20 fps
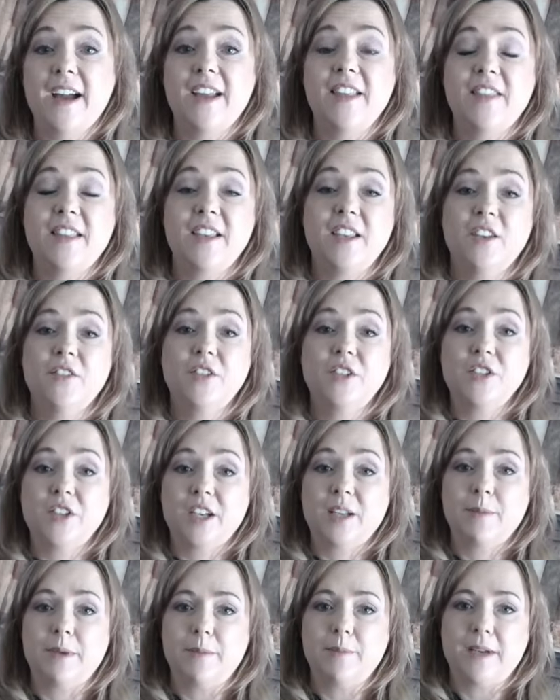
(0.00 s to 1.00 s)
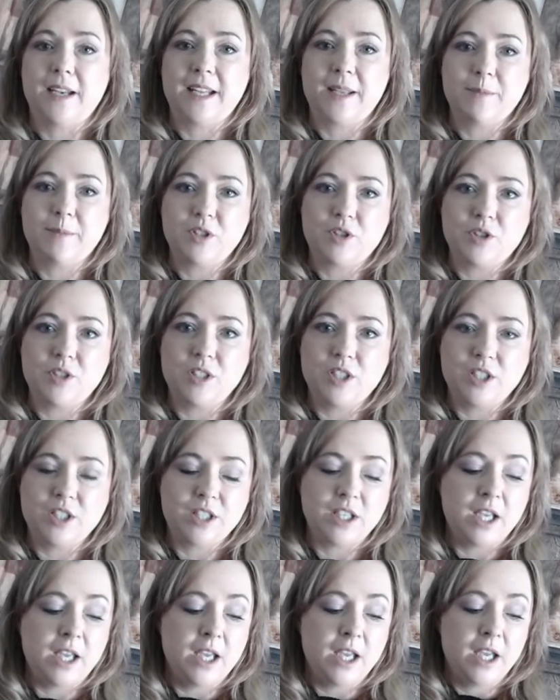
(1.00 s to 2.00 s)
Hi, thank you for joining me. My name's
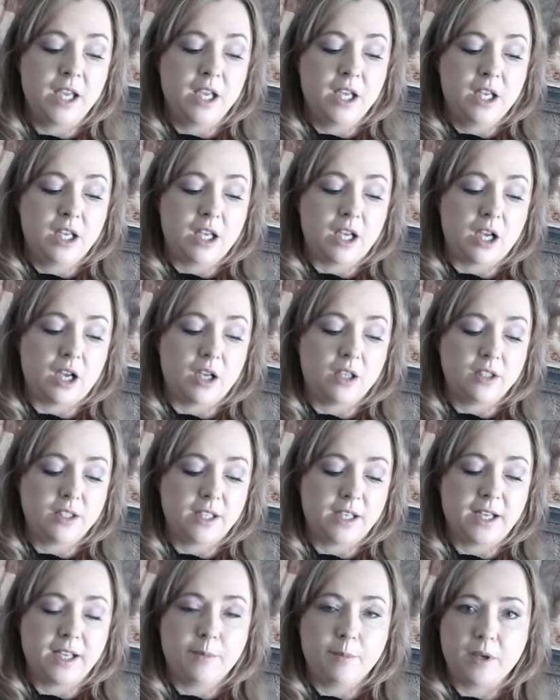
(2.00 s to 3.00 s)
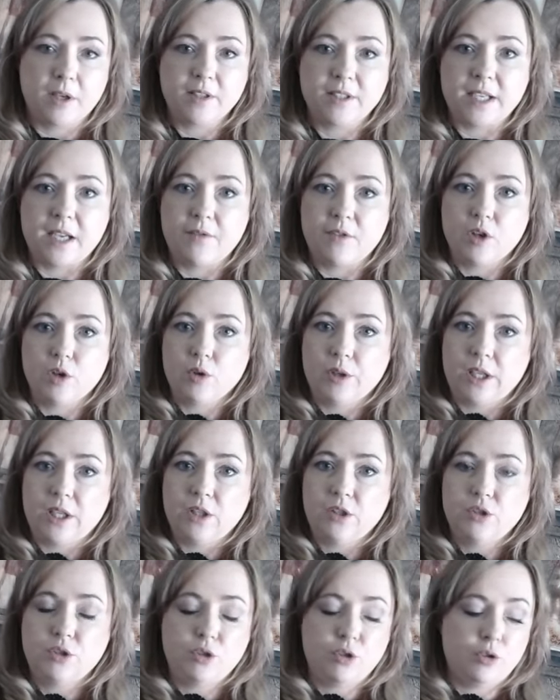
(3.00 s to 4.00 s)
Trish. Today I'm going to have a look
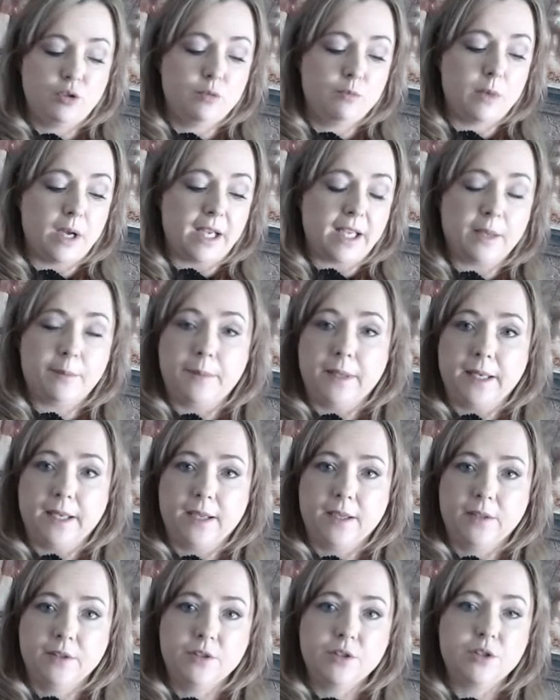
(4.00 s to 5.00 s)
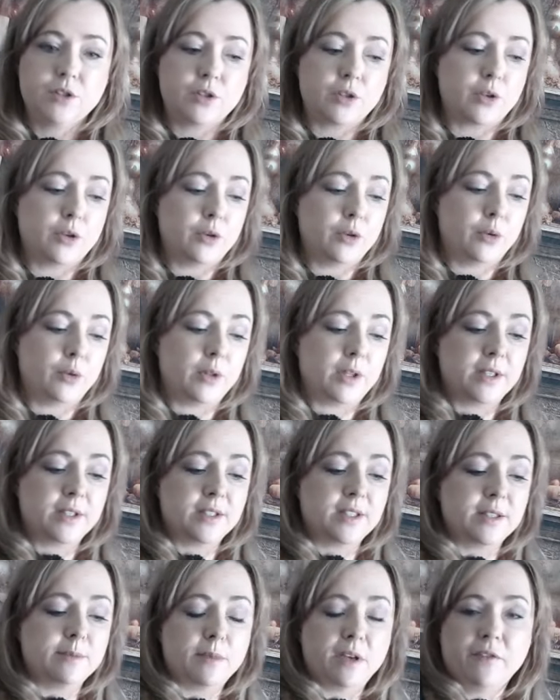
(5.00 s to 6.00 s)
into Mica Miller. So
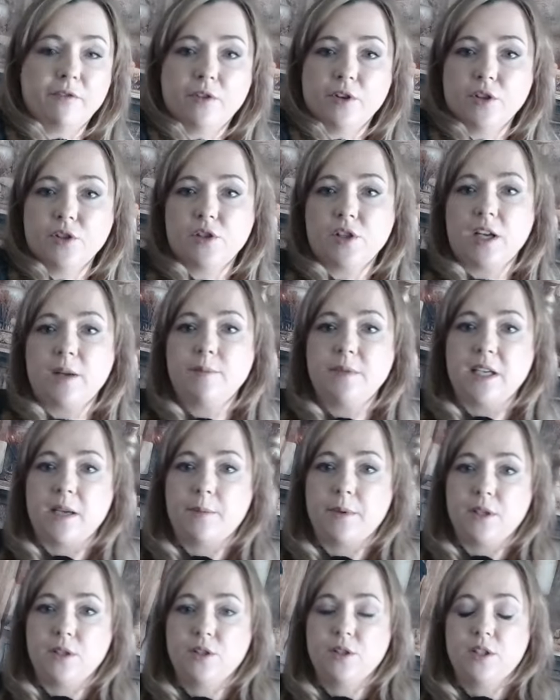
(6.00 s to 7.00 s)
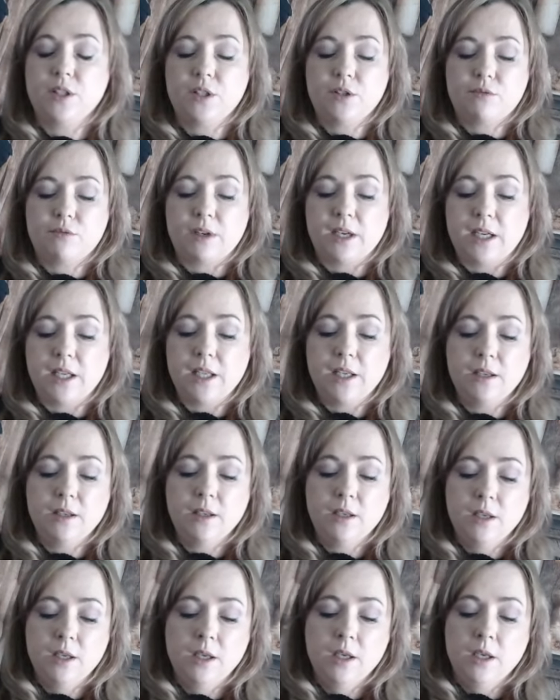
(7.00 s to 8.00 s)
this is my first time tapping into this reading.
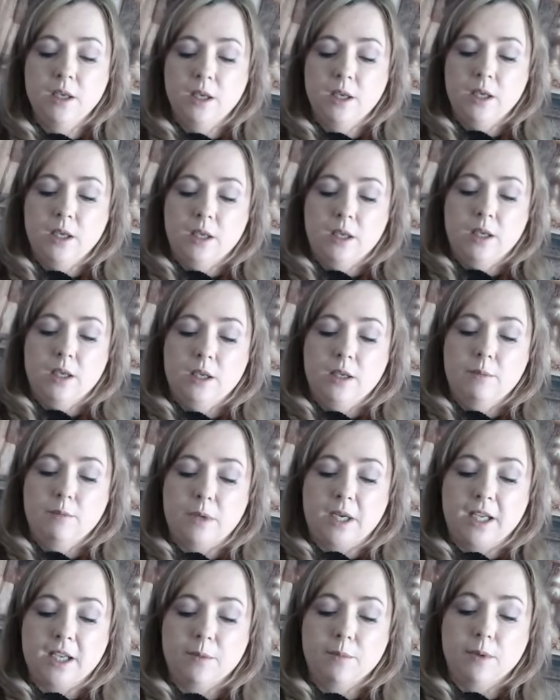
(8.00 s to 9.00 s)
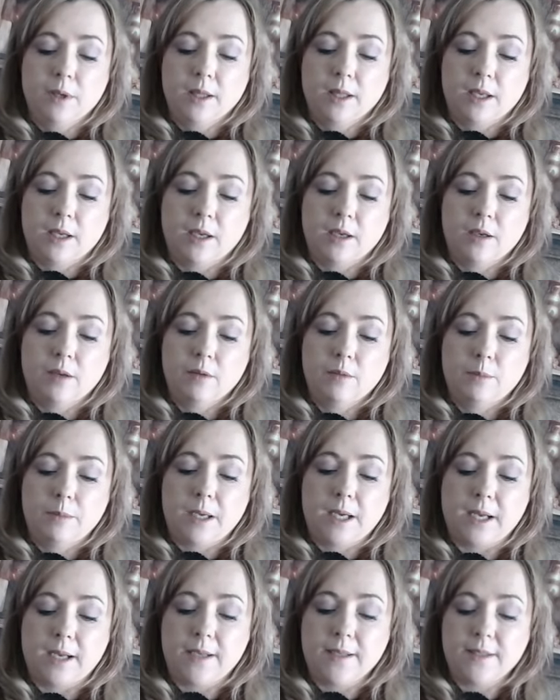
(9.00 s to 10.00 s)
Mica Miller
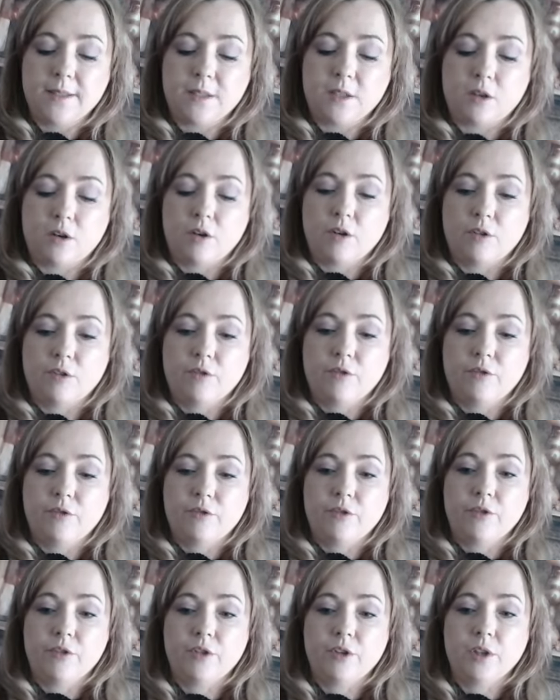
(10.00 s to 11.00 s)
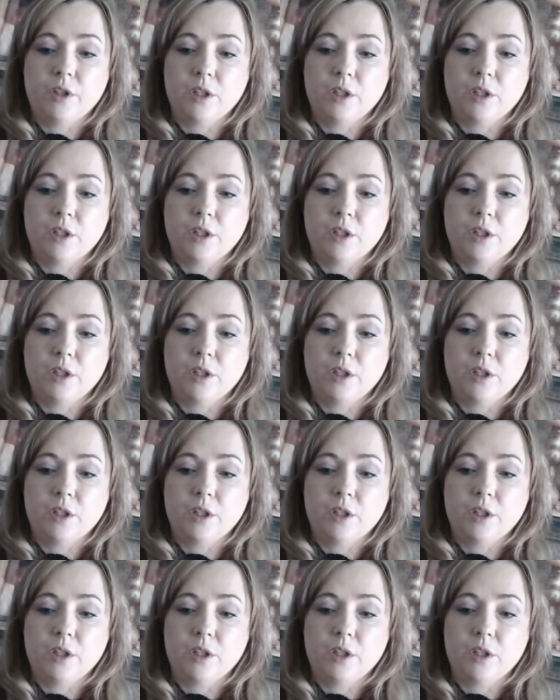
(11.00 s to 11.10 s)
passed of...